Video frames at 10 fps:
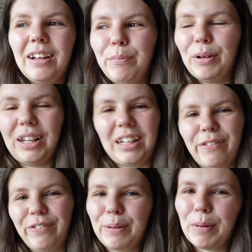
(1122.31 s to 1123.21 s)
but like
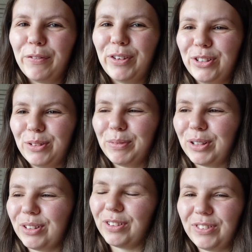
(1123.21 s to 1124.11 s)
a female version,
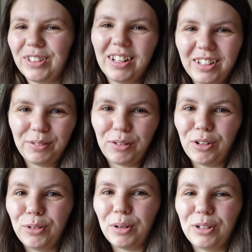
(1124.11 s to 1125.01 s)
because I've decided I'm
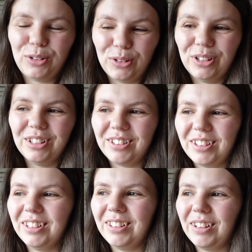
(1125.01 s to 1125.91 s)
going to wear
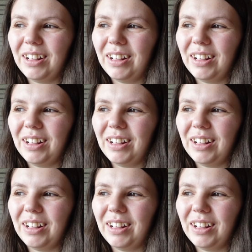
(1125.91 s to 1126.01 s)
shorts.